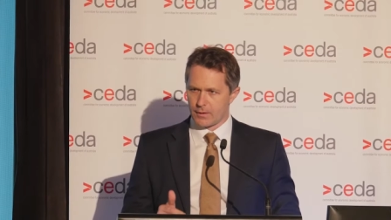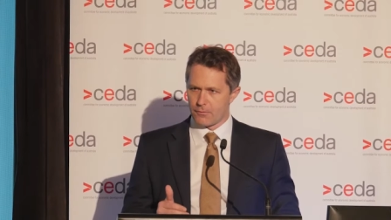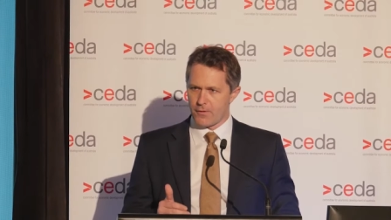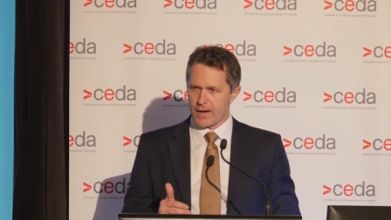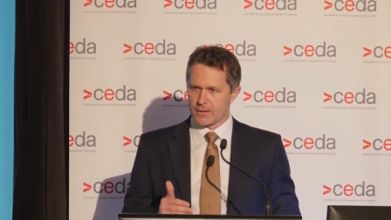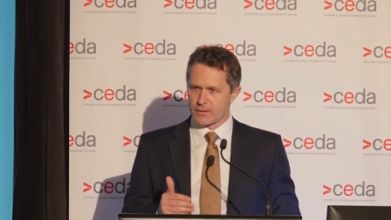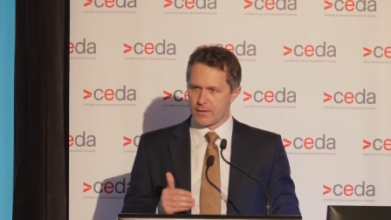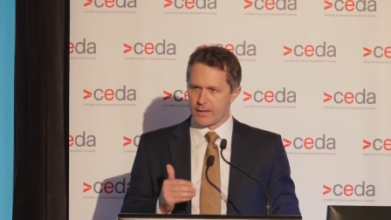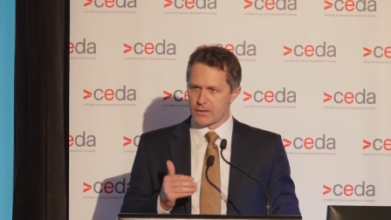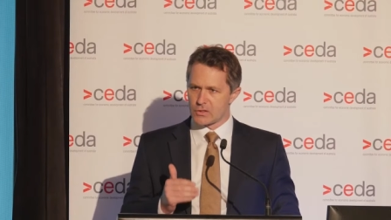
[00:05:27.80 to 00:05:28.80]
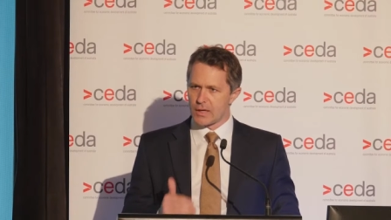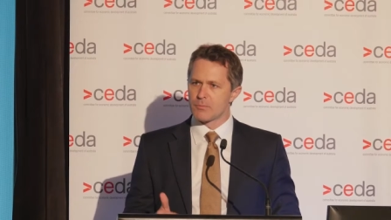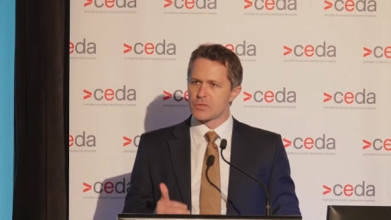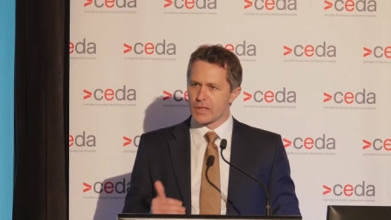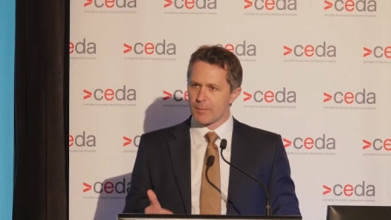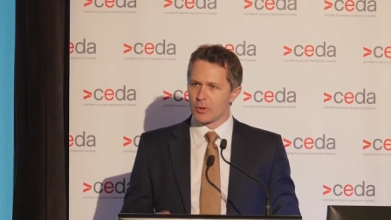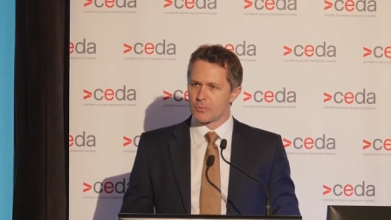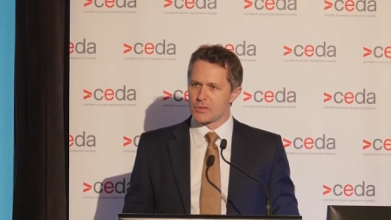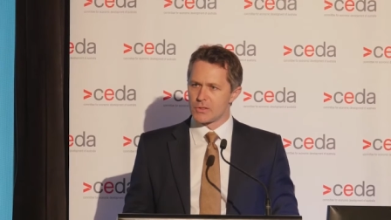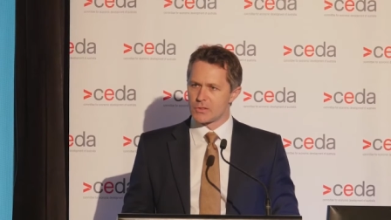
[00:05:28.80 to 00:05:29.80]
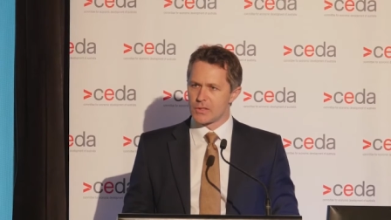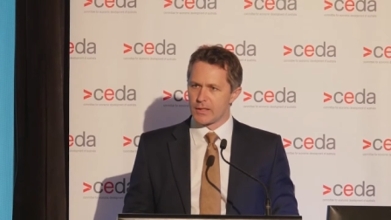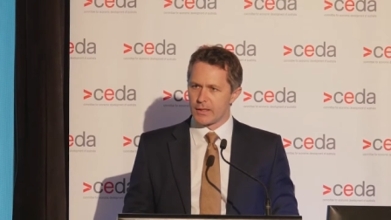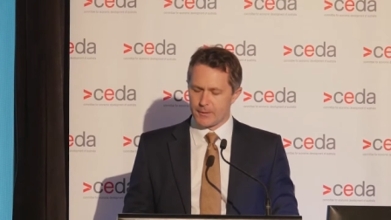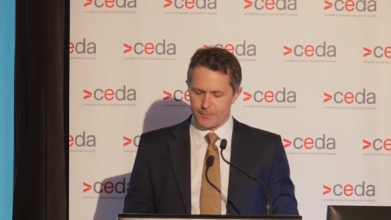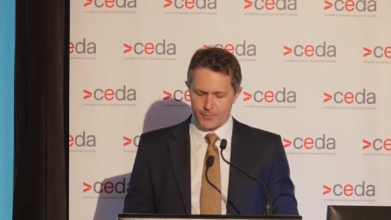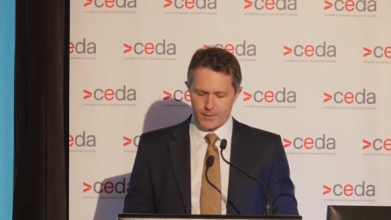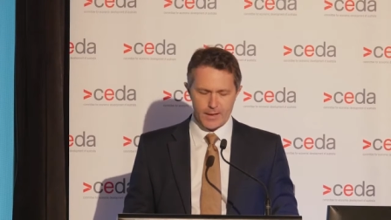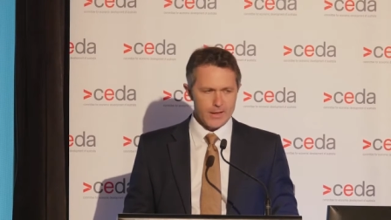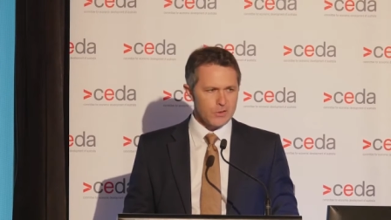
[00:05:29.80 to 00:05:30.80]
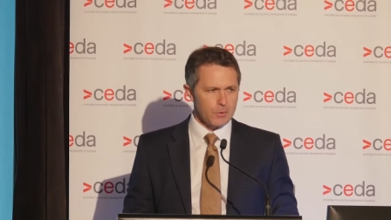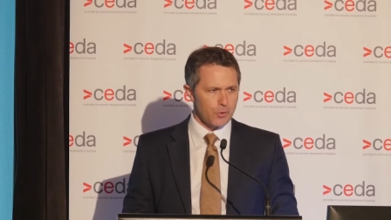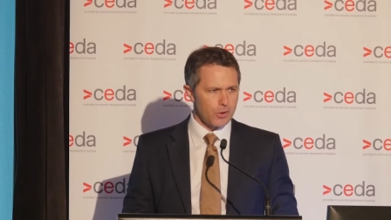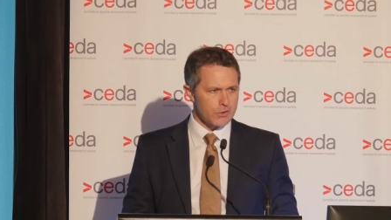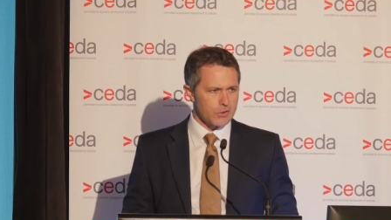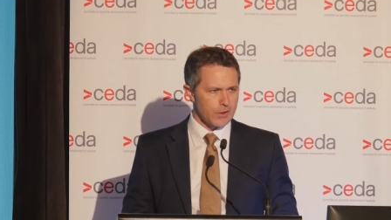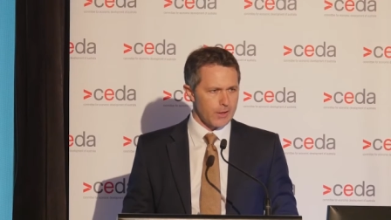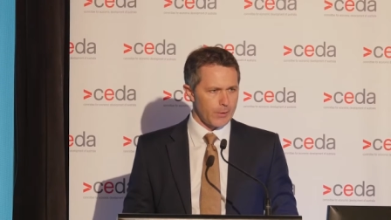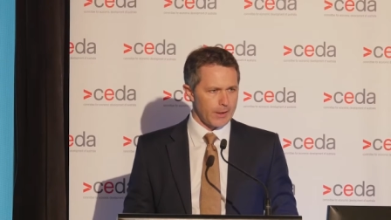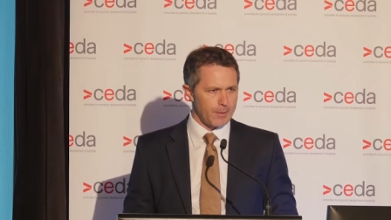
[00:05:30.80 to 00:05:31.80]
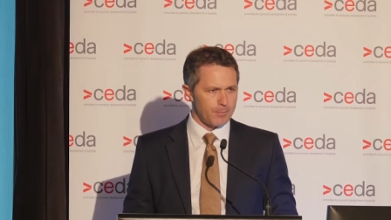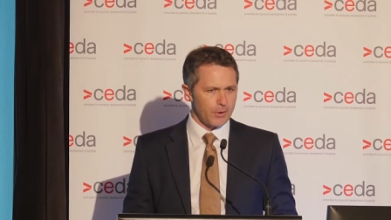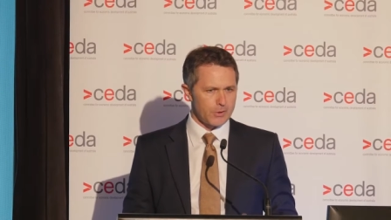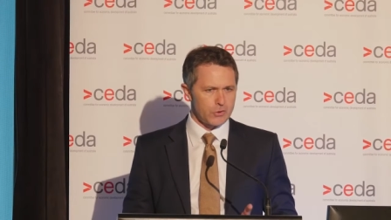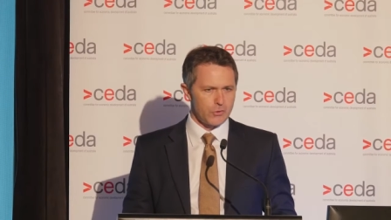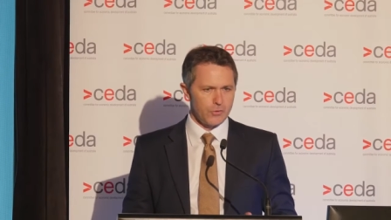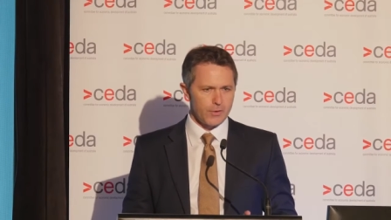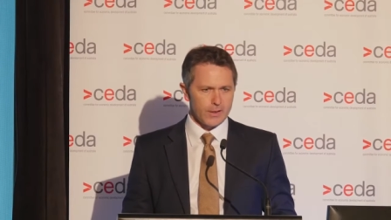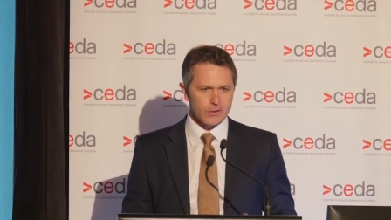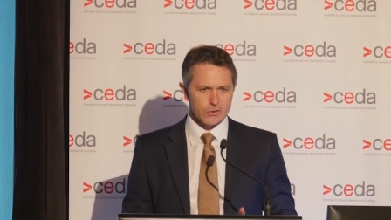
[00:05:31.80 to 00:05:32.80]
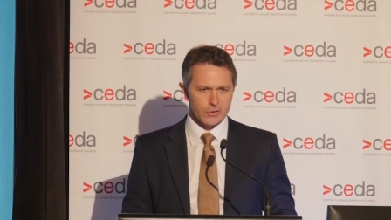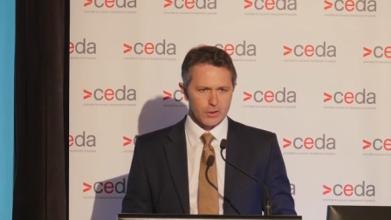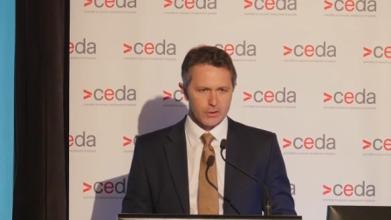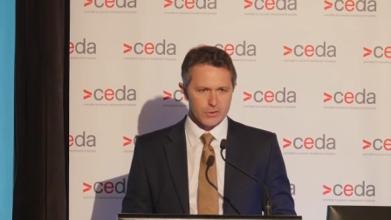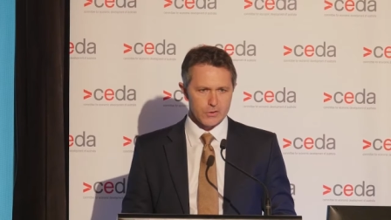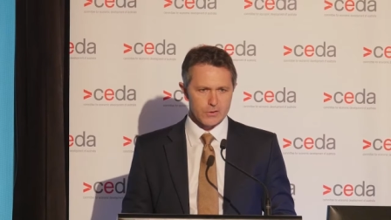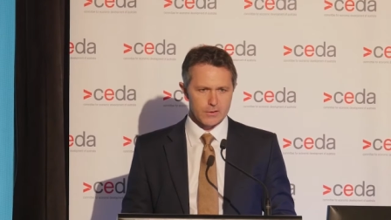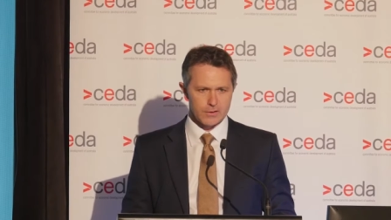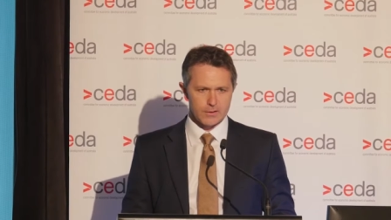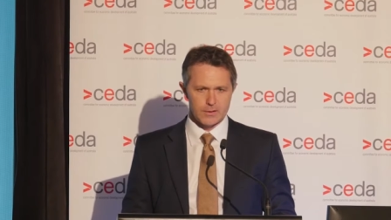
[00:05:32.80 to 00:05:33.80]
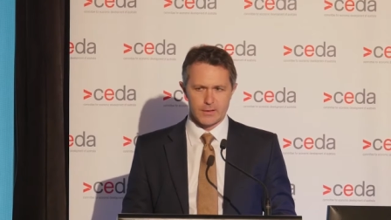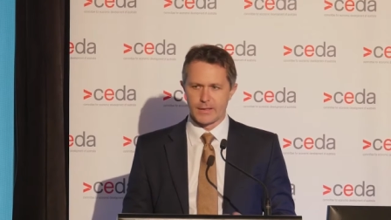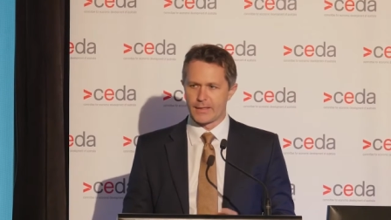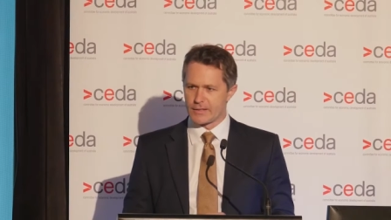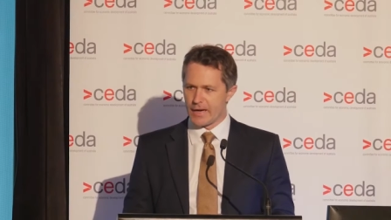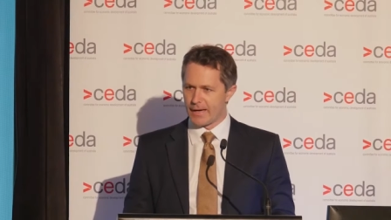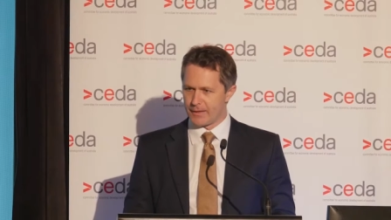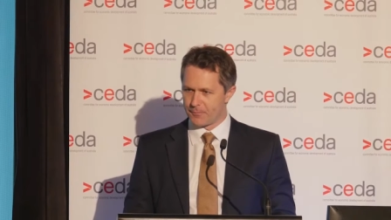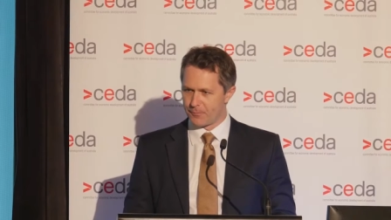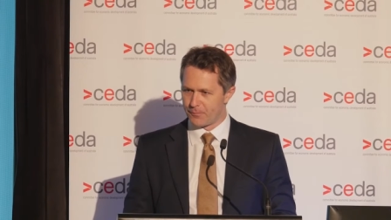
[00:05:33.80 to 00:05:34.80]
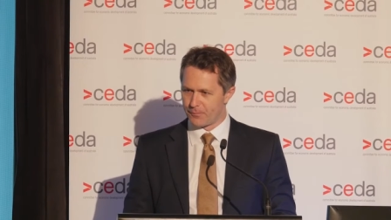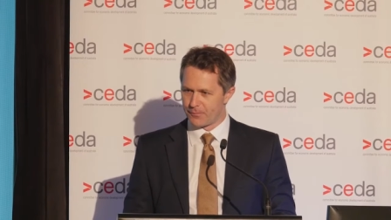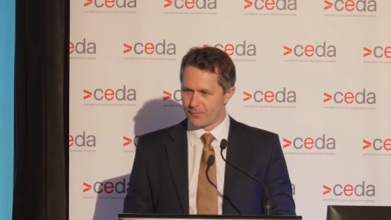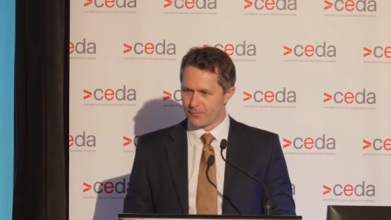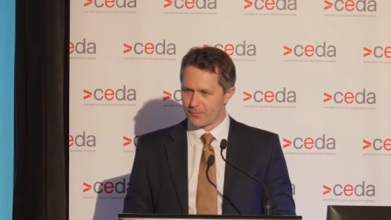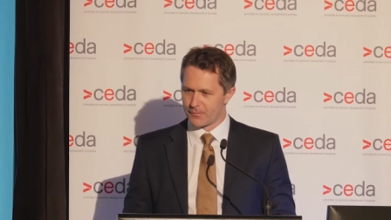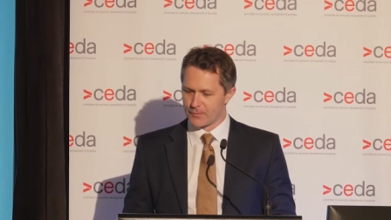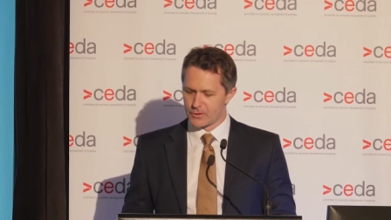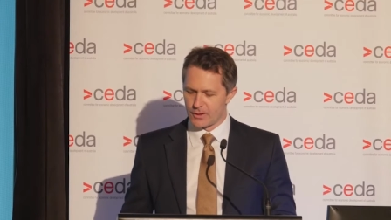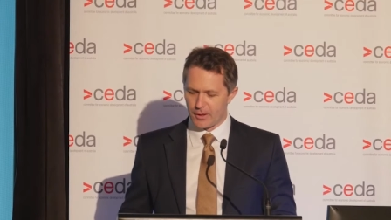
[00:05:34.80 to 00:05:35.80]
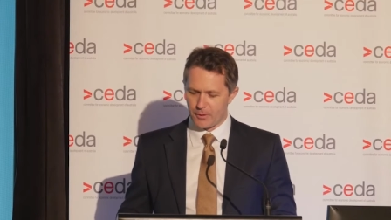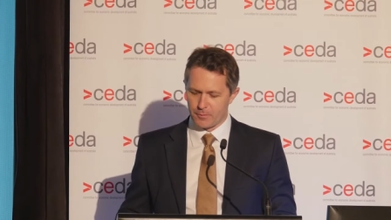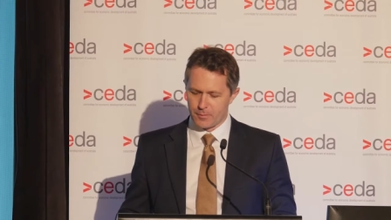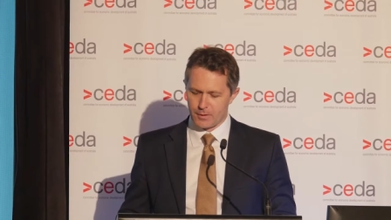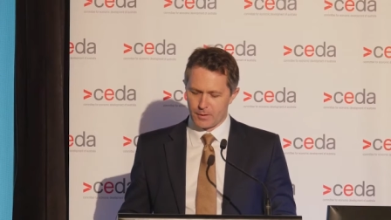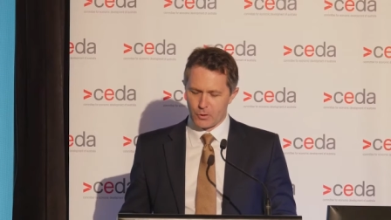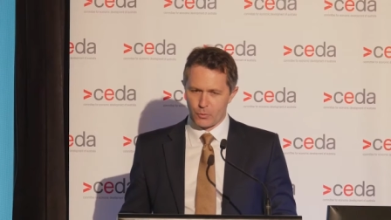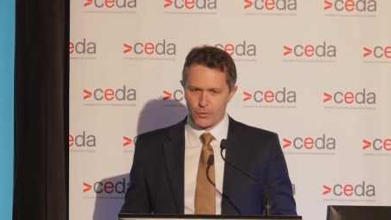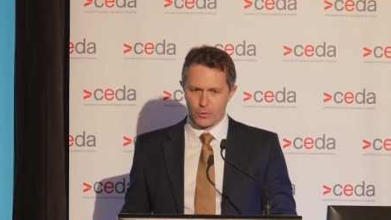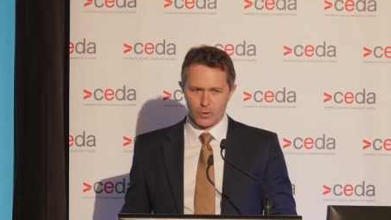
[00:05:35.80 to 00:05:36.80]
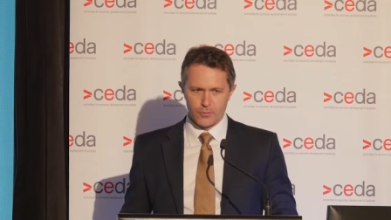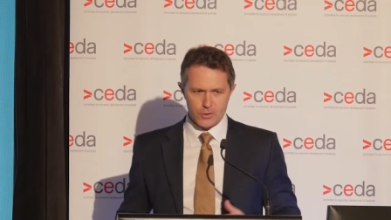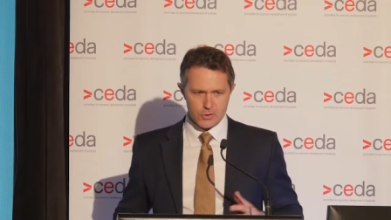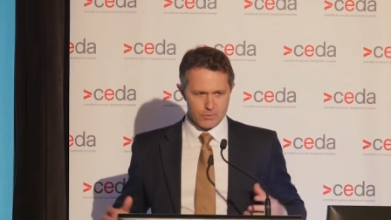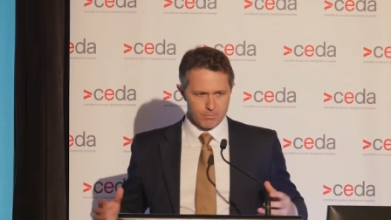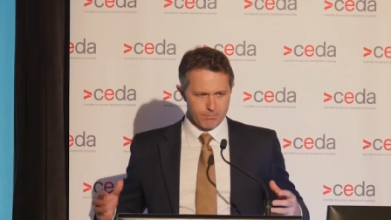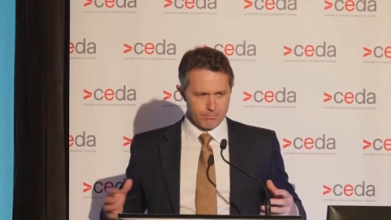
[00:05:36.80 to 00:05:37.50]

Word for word: the fact that in some suburbs in Sydney, housing prices are going up by $2,000 a day. So, with all of this